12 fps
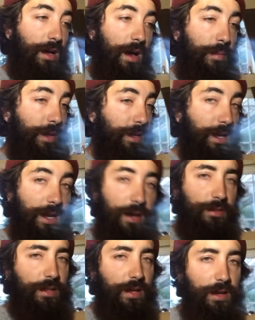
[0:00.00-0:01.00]
I mean, get
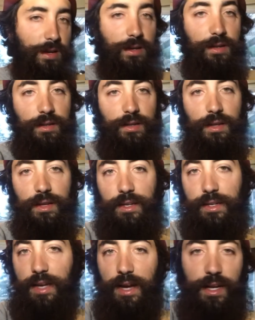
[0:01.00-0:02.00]
out there,
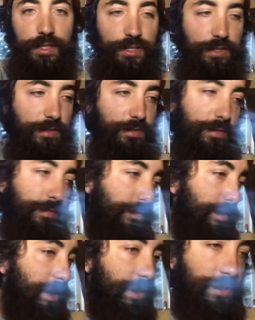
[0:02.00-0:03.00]
catch some
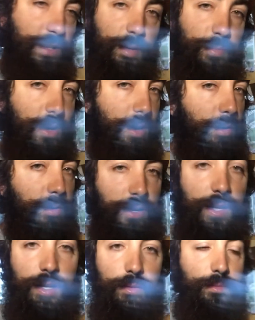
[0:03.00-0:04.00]
fish, let them go or
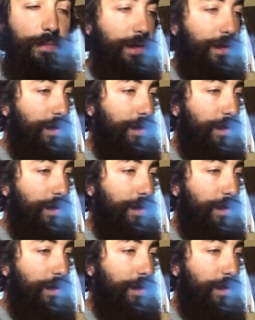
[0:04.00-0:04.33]
eat them.